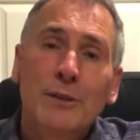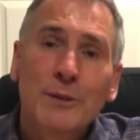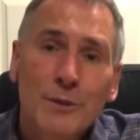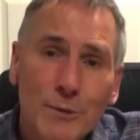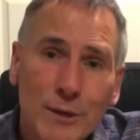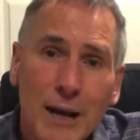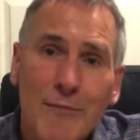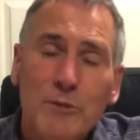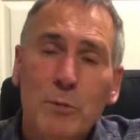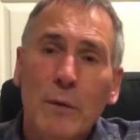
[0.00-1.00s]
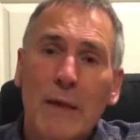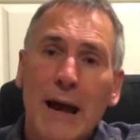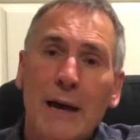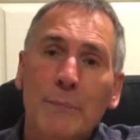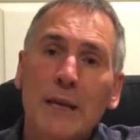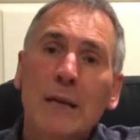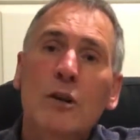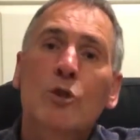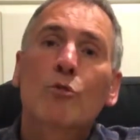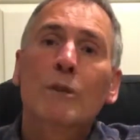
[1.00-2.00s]
you're comfortable with that,
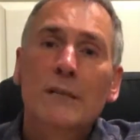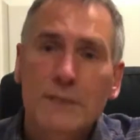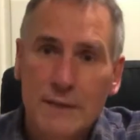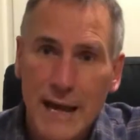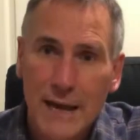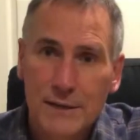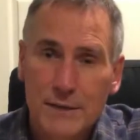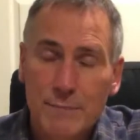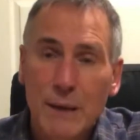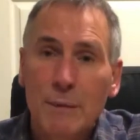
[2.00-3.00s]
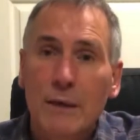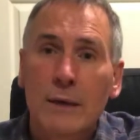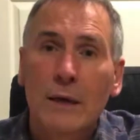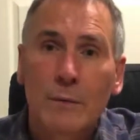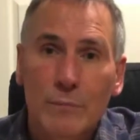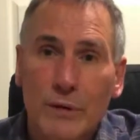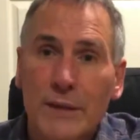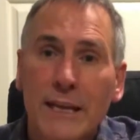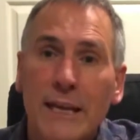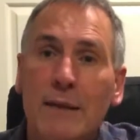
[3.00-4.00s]
increase that to maybe
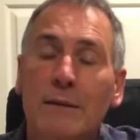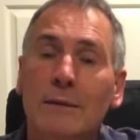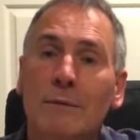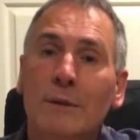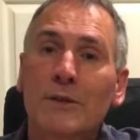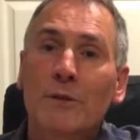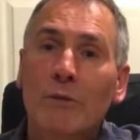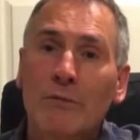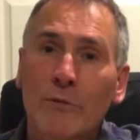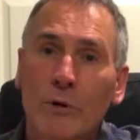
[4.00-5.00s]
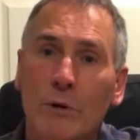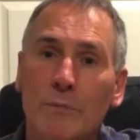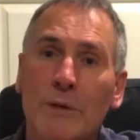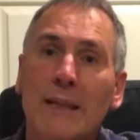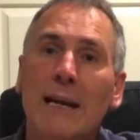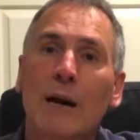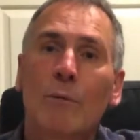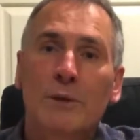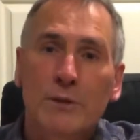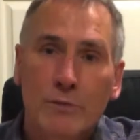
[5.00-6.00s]
breathing in 1, 2, 3, 4, breathing out
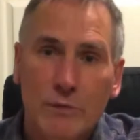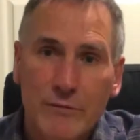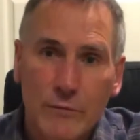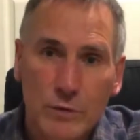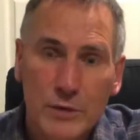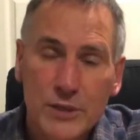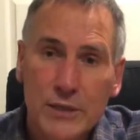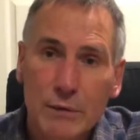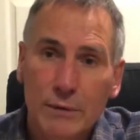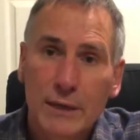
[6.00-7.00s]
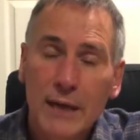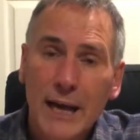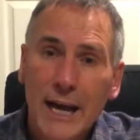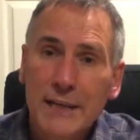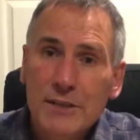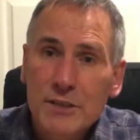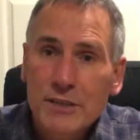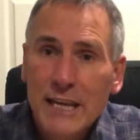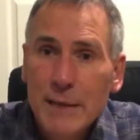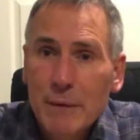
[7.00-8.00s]
1, 2, 3, 4, and so on. And just
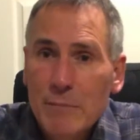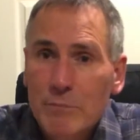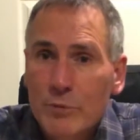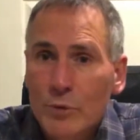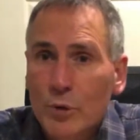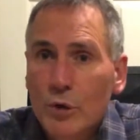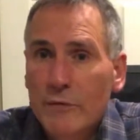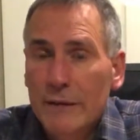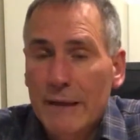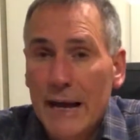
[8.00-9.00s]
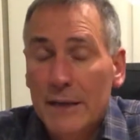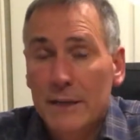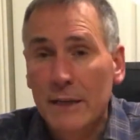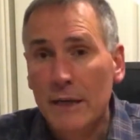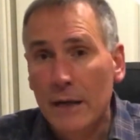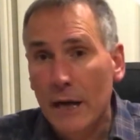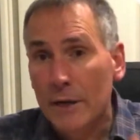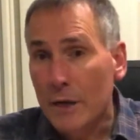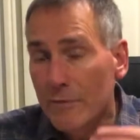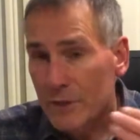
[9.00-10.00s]
keep improving that. And
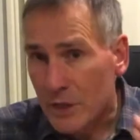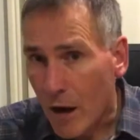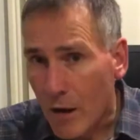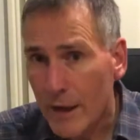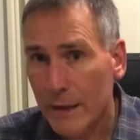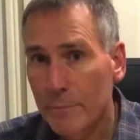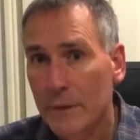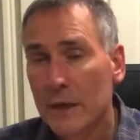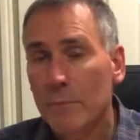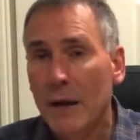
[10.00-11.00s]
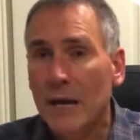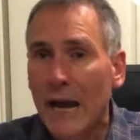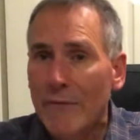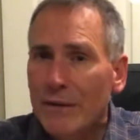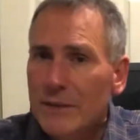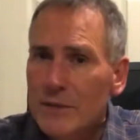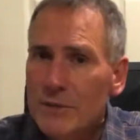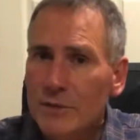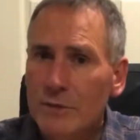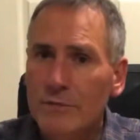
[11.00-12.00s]
over time, by having this
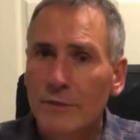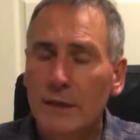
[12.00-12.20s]
sort of